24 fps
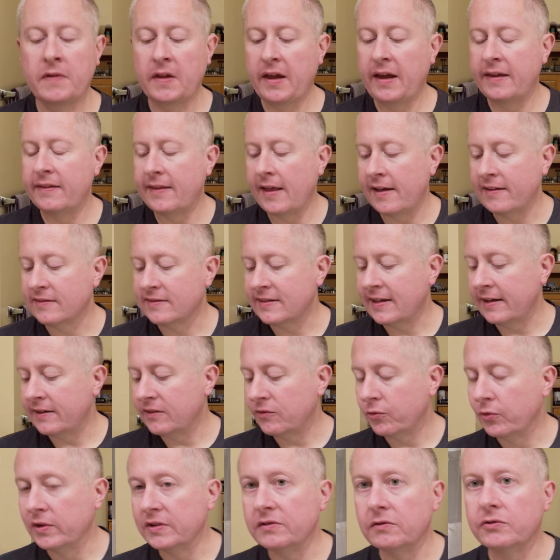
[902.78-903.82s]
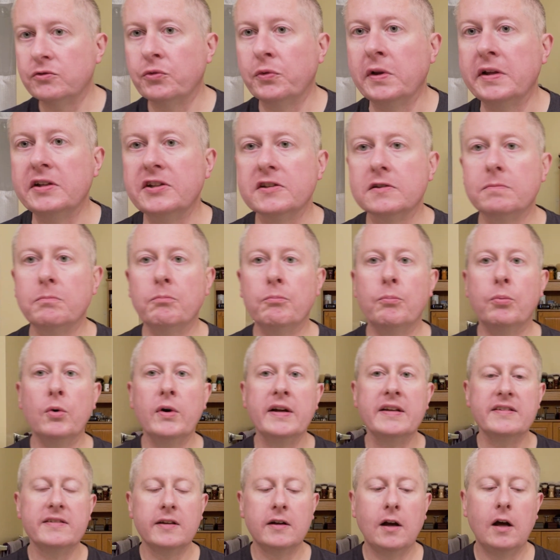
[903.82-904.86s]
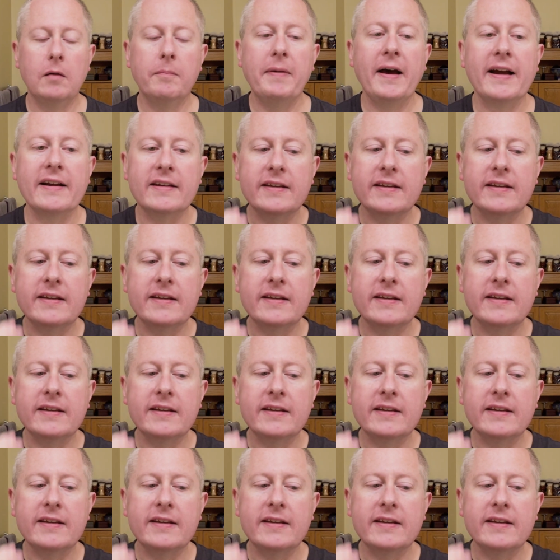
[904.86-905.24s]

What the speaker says: And that scent really just brings it all back